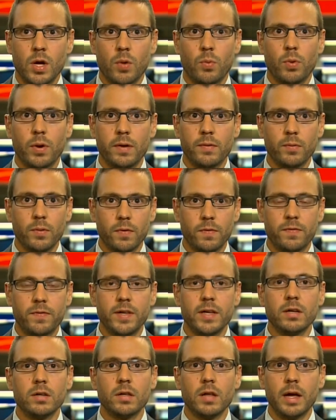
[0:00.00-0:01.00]
what it will
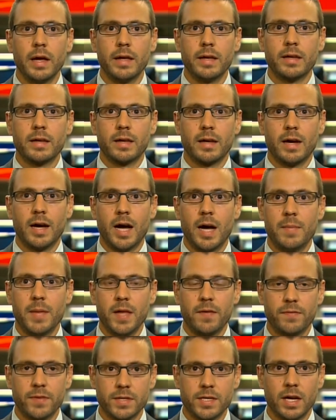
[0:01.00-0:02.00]
feel like um,
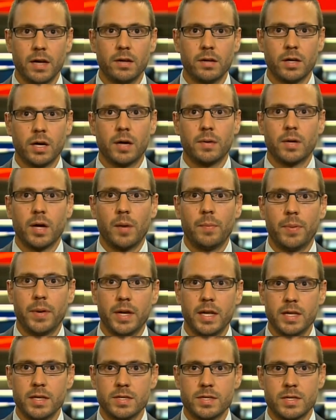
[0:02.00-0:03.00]
if the telecom
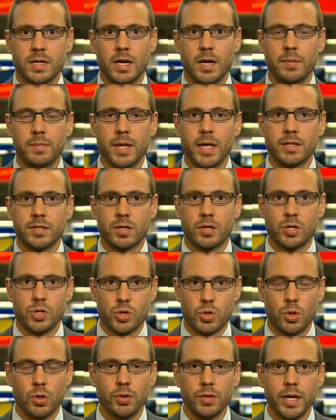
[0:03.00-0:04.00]
companies um, get to
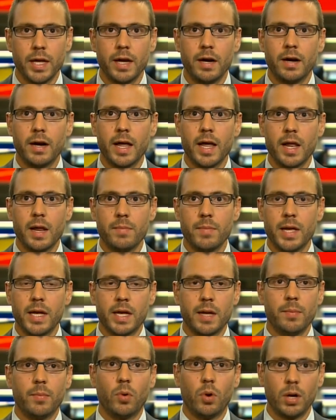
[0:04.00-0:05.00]
control the internet and
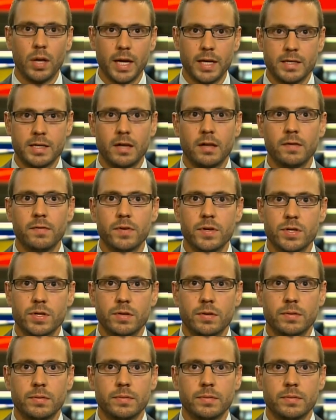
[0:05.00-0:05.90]
make it more like television.